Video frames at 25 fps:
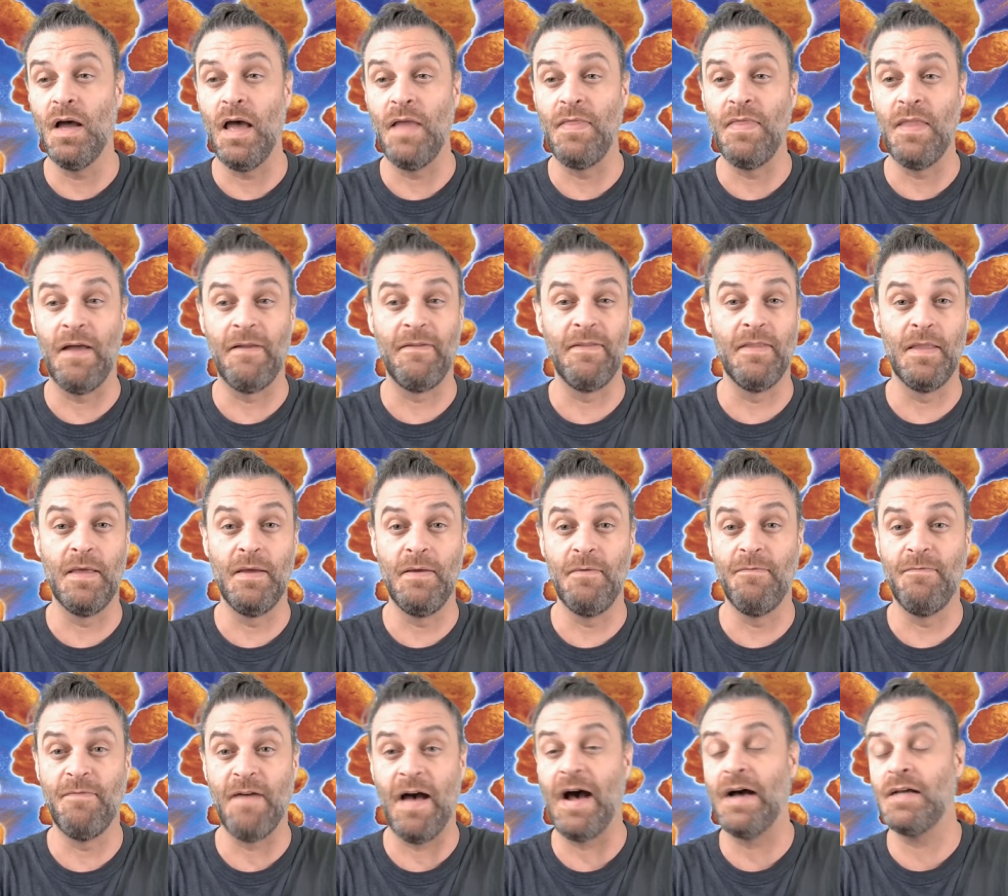and then the
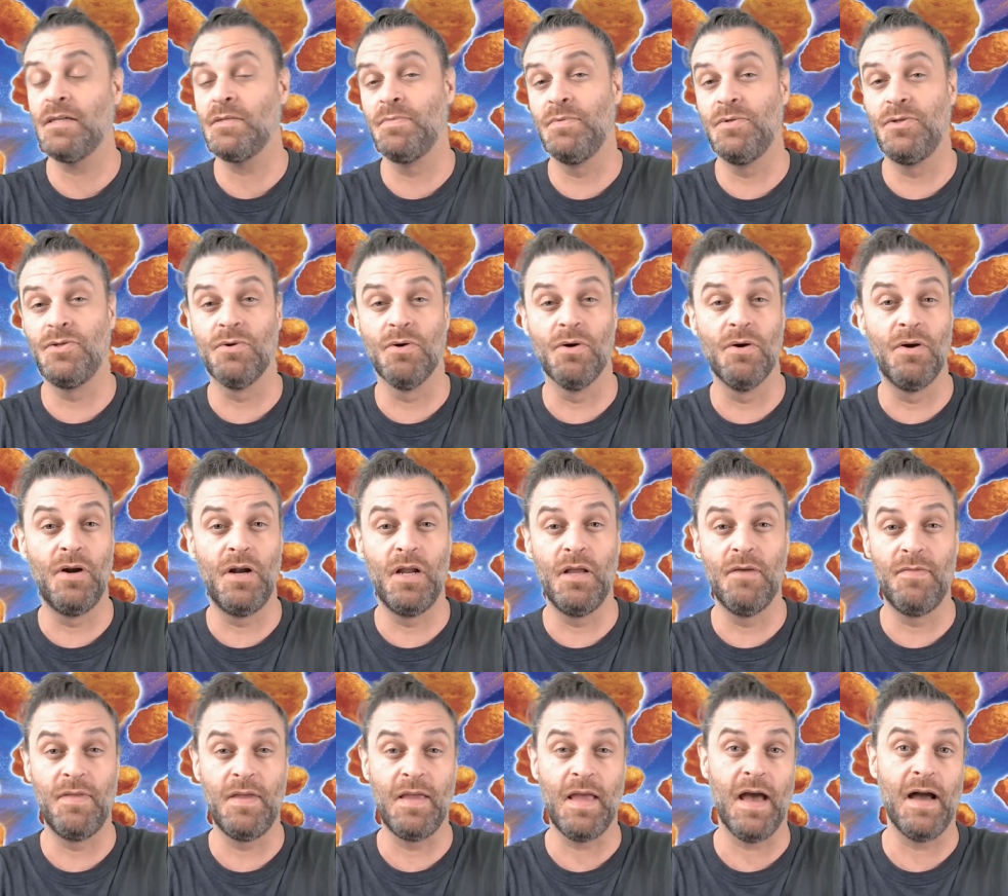vast majority
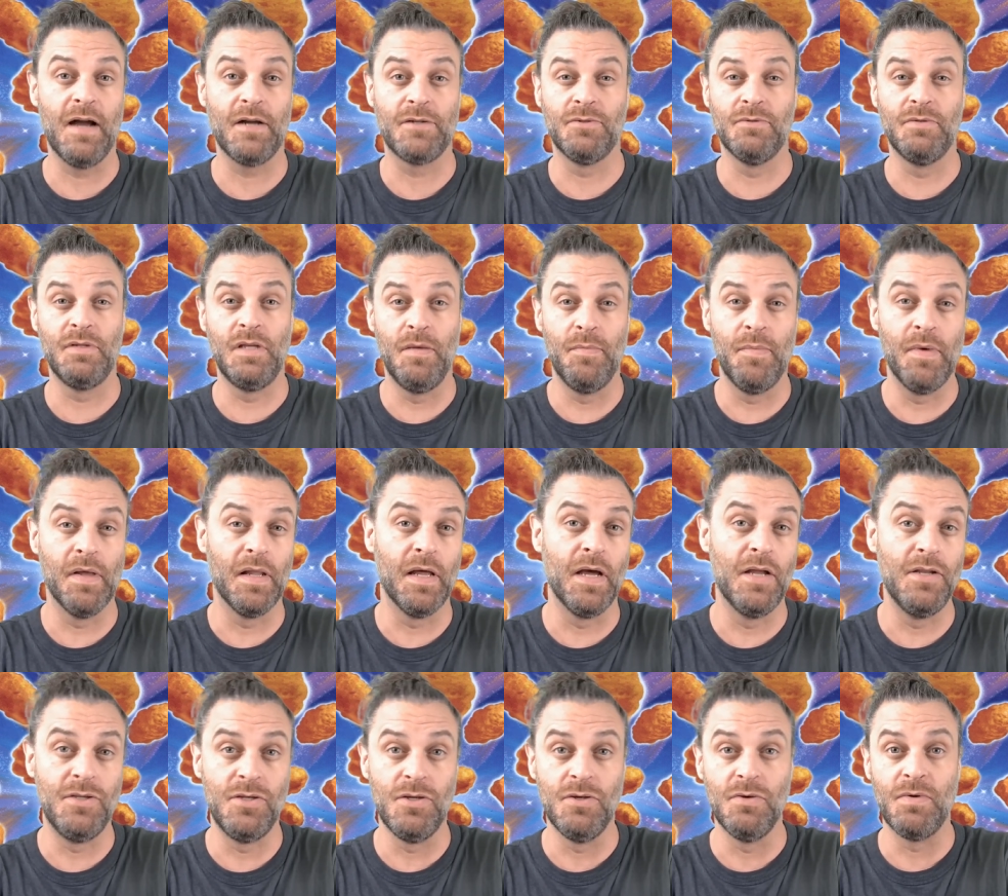of the actual email i
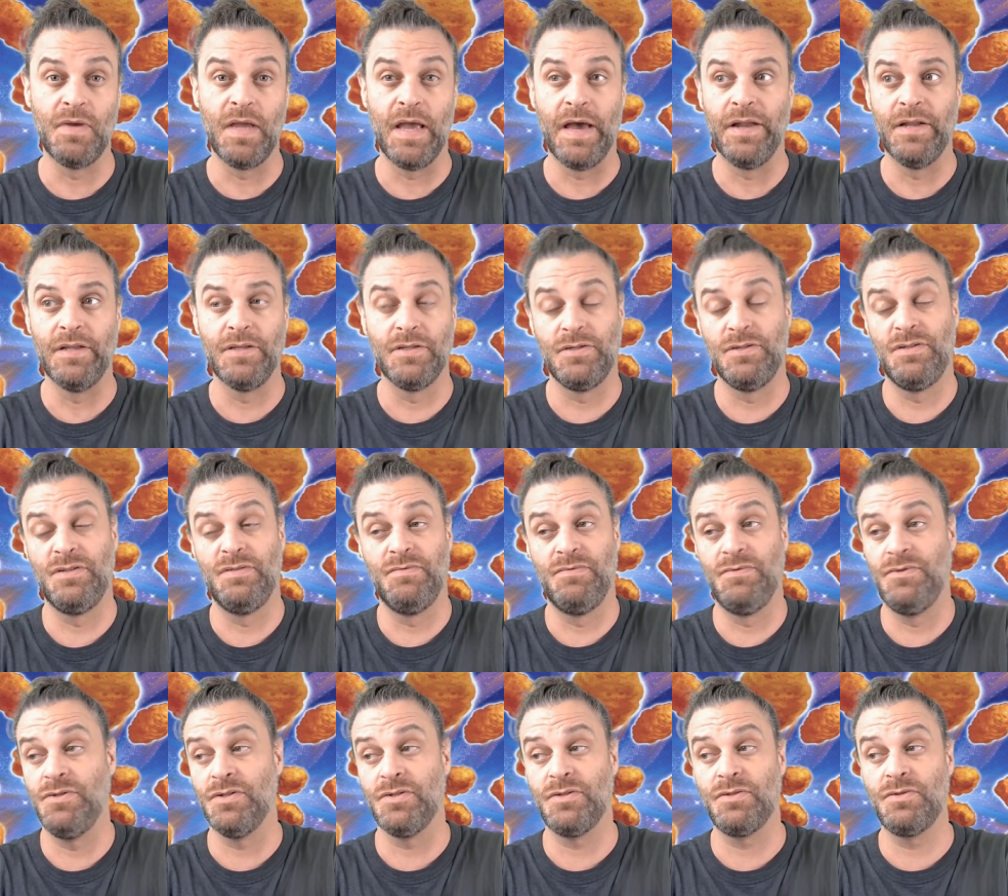do get is
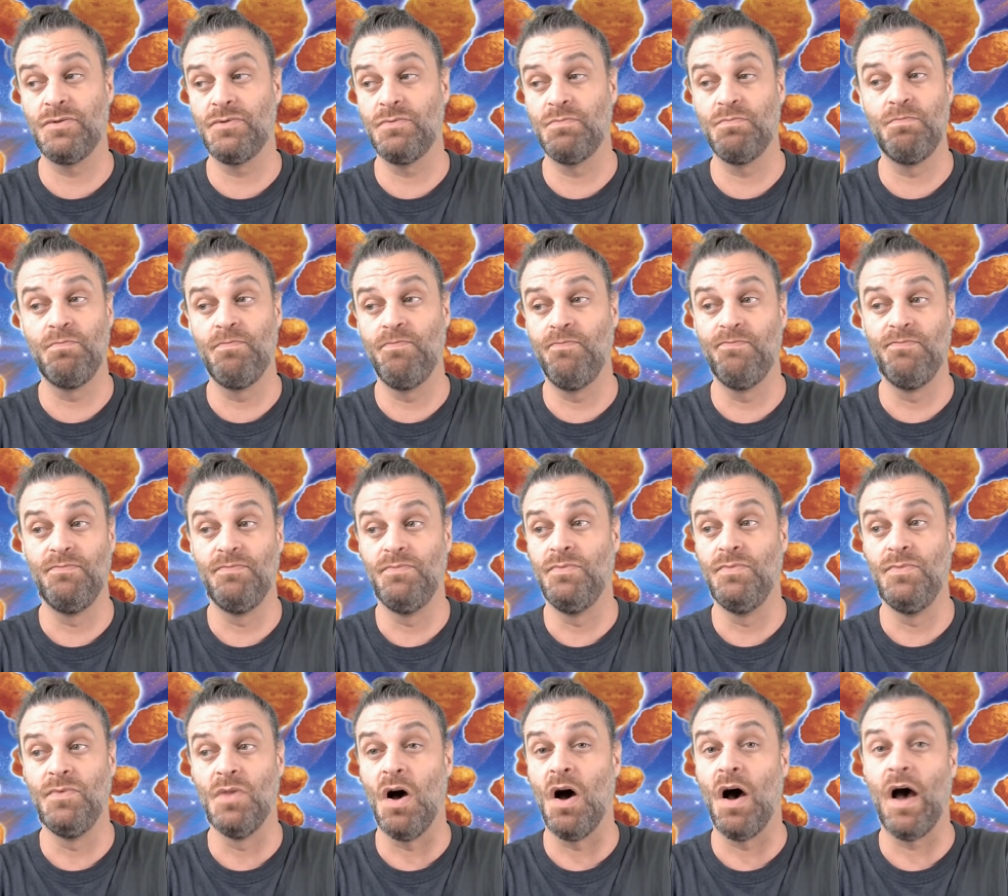just
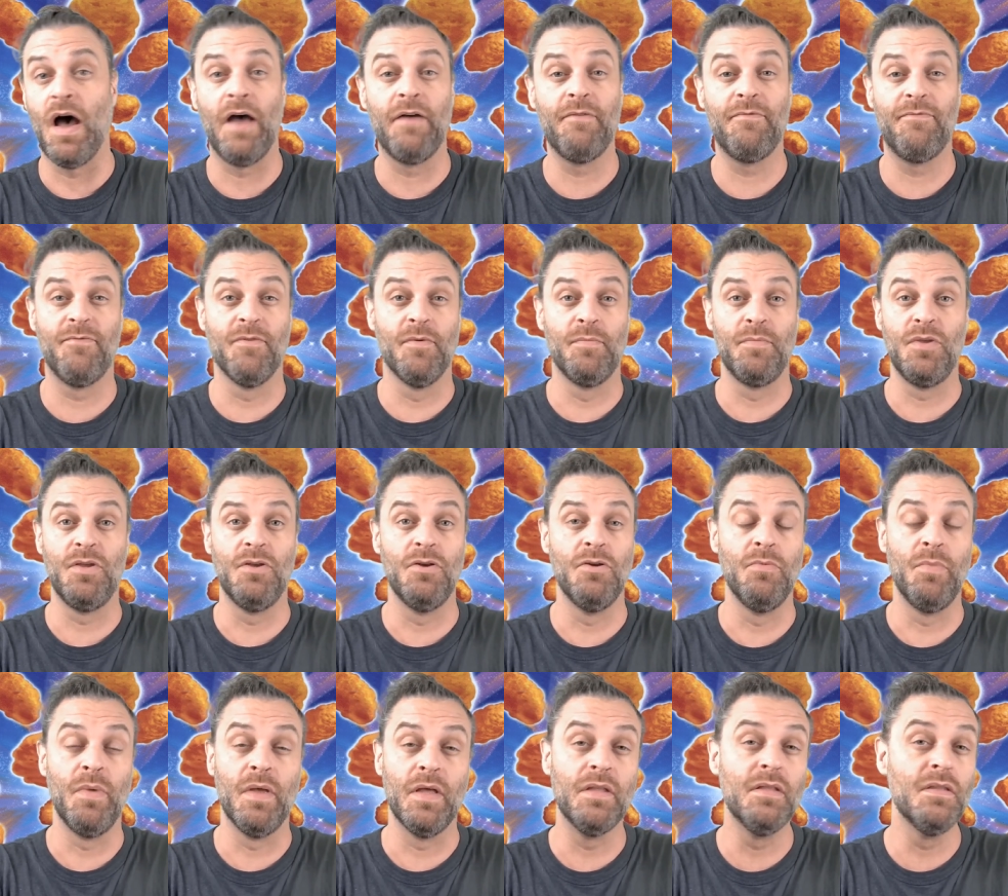not from
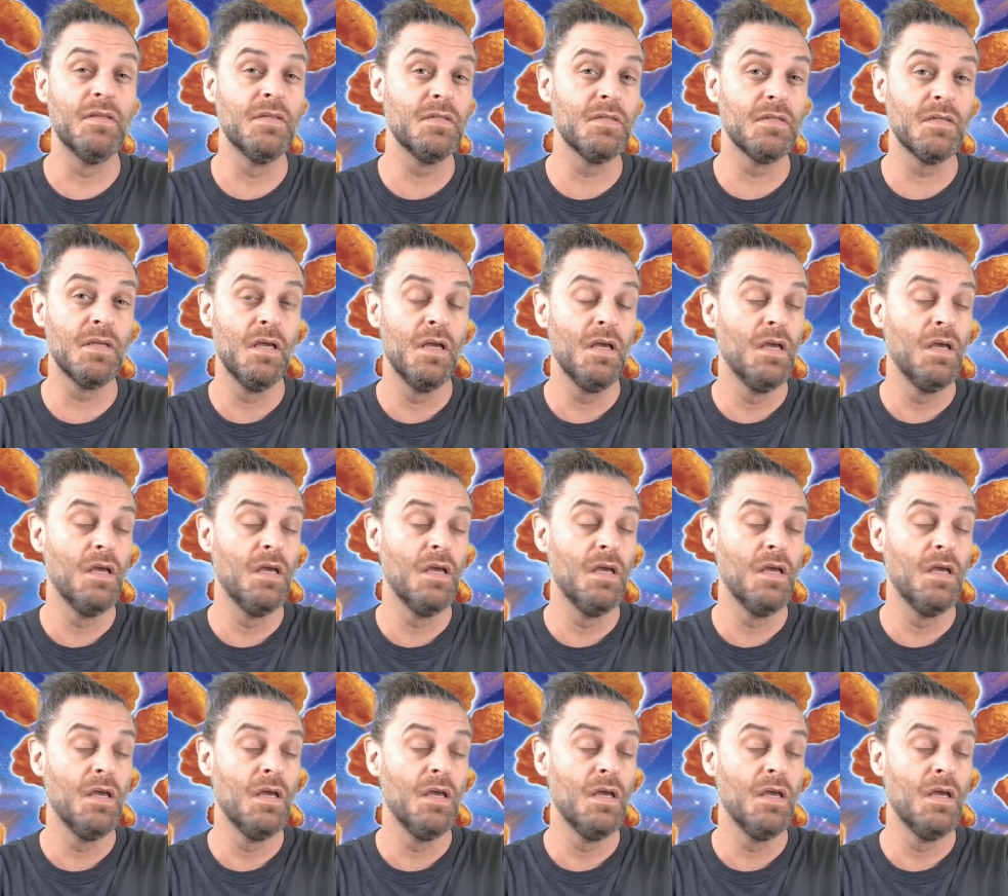humans